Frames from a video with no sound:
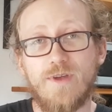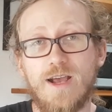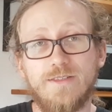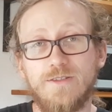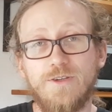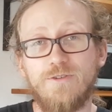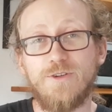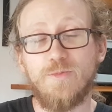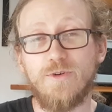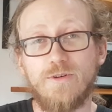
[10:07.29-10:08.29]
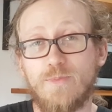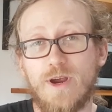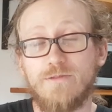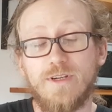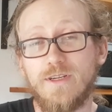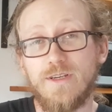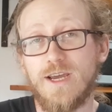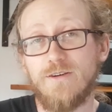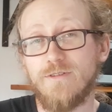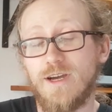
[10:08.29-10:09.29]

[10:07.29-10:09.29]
as a YouTuber, apparently now